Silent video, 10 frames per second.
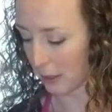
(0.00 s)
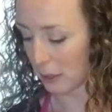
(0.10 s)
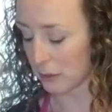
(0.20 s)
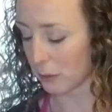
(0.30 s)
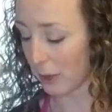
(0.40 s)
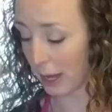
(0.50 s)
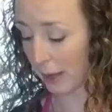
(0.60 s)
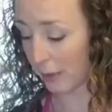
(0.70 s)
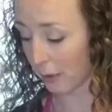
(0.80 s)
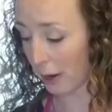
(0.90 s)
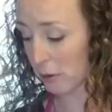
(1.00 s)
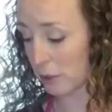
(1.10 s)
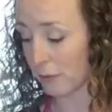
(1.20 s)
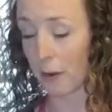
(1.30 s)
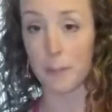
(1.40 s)
So they get their energy
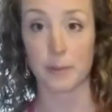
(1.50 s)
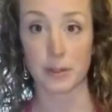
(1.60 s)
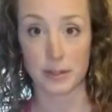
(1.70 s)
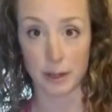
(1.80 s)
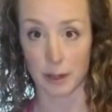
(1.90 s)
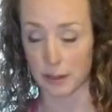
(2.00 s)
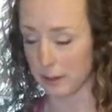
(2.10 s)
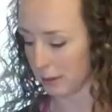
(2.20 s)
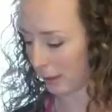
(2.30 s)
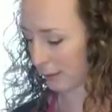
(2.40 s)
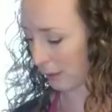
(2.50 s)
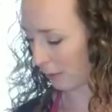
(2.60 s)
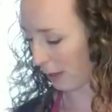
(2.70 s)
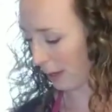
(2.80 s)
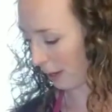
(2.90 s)
from the sun. That's how
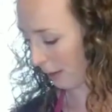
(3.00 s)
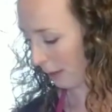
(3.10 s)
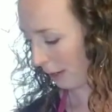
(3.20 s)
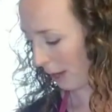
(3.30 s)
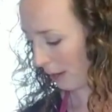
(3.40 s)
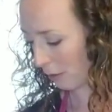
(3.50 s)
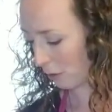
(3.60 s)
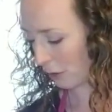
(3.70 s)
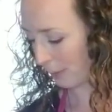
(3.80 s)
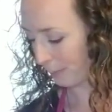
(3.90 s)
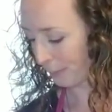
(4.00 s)
they get energy.